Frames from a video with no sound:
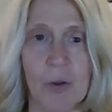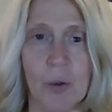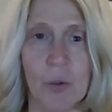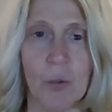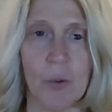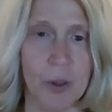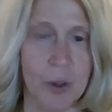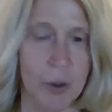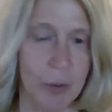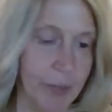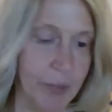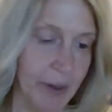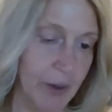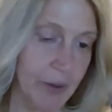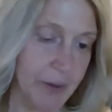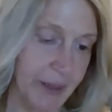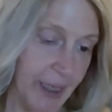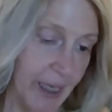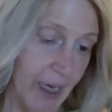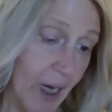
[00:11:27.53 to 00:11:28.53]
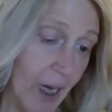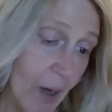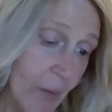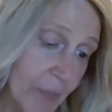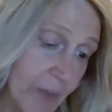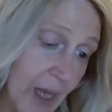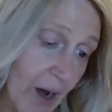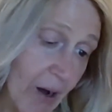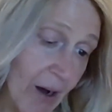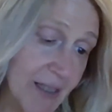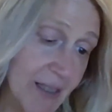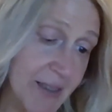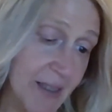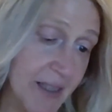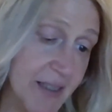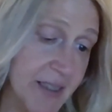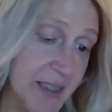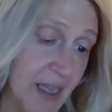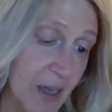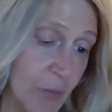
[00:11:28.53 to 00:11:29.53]
the water bill, yeah. Now, as
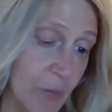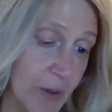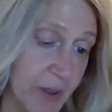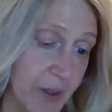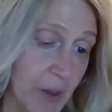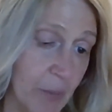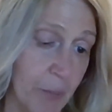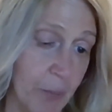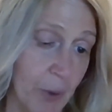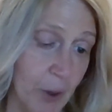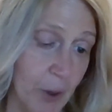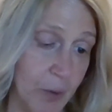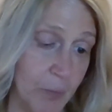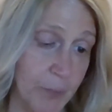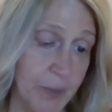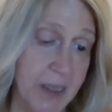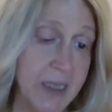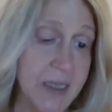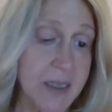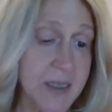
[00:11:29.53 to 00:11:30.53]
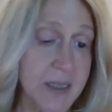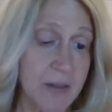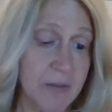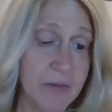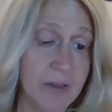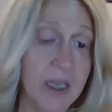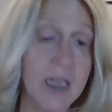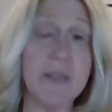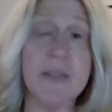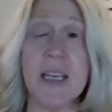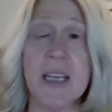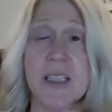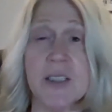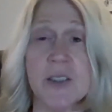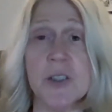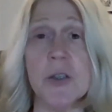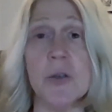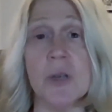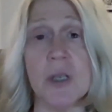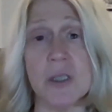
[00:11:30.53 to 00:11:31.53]
I said, with the BIRT piece of it, they
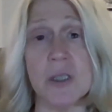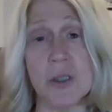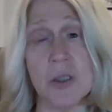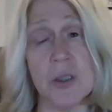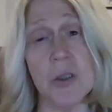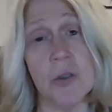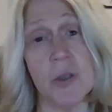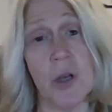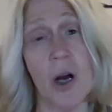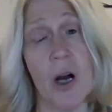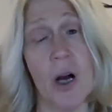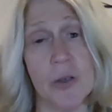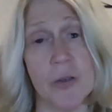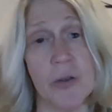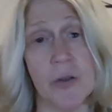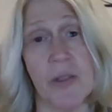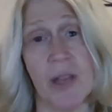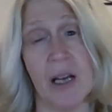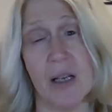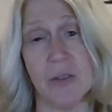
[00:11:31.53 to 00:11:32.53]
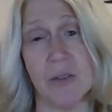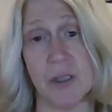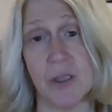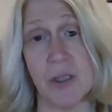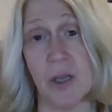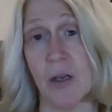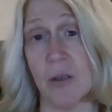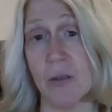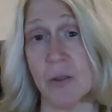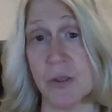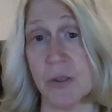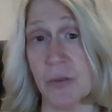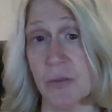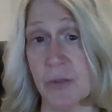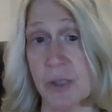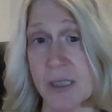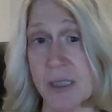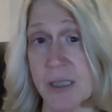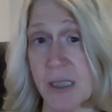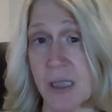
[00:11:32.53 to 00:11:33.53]
do exclude $100,000 in
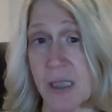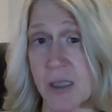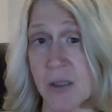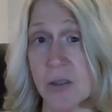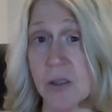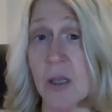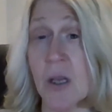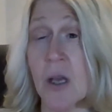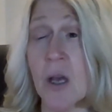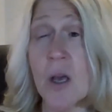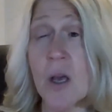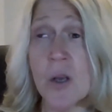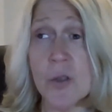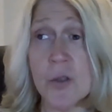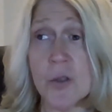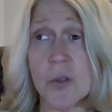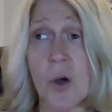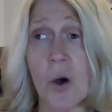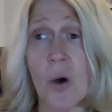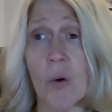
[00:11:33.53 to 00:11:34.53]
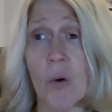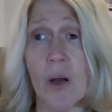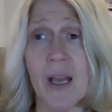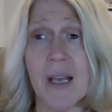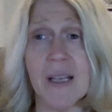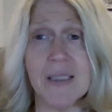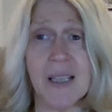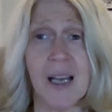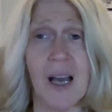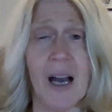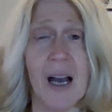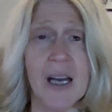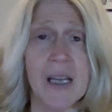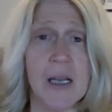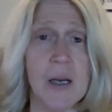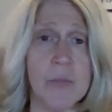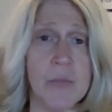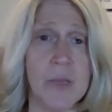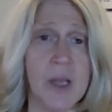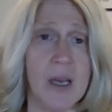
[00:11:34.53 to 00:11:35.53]
receipts. So it's
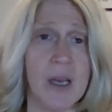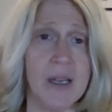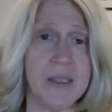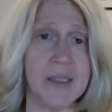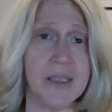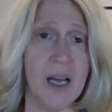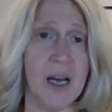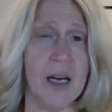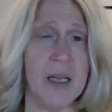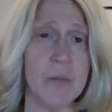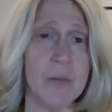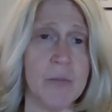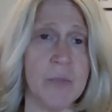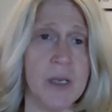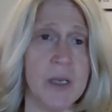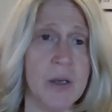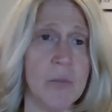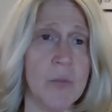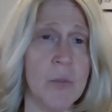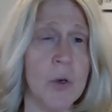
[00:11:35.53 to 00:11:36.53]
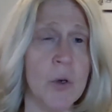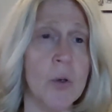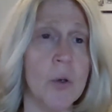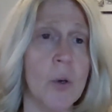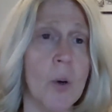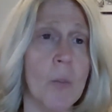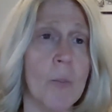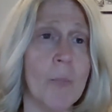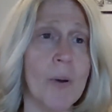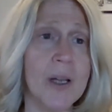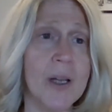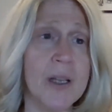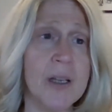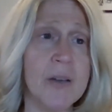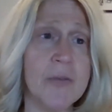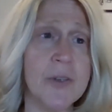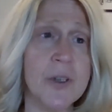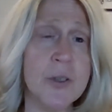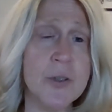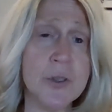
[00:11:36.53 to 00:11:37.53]
kind of minimal. But
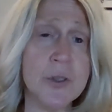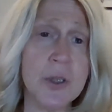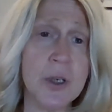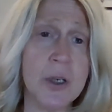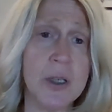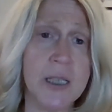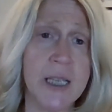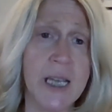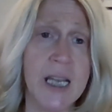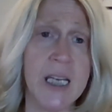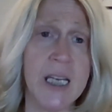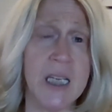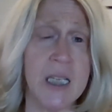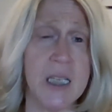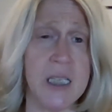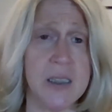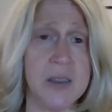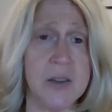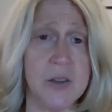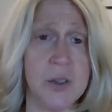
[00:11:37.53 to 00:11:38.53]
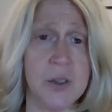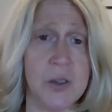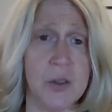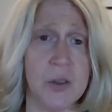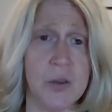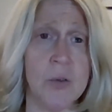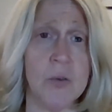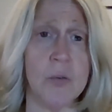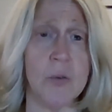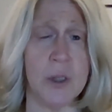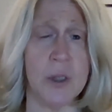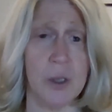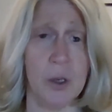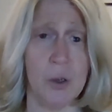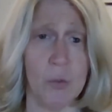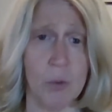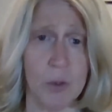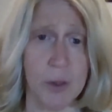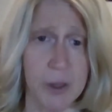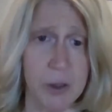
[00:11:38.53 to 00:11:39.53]
if you start getting into,
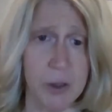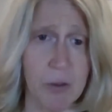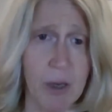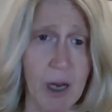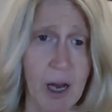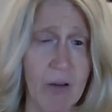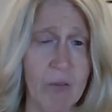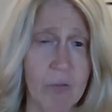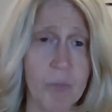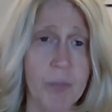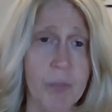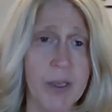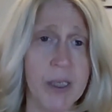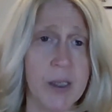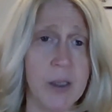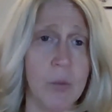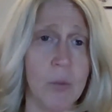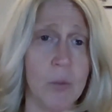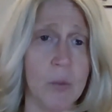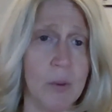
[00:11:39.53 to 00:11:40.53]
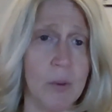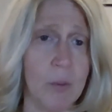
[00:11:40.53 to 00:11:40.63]
where you have big